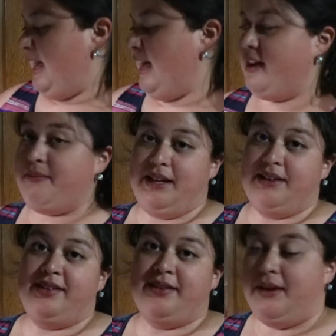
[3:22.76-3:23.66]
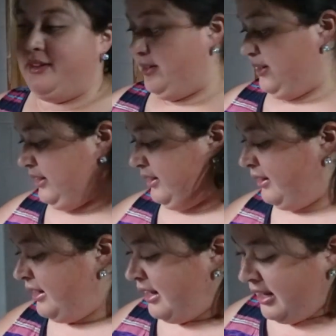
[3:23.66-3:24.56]
hired me and some other girl.
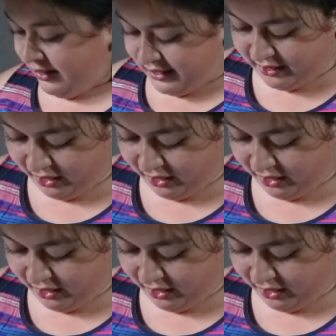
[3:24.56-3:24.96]
They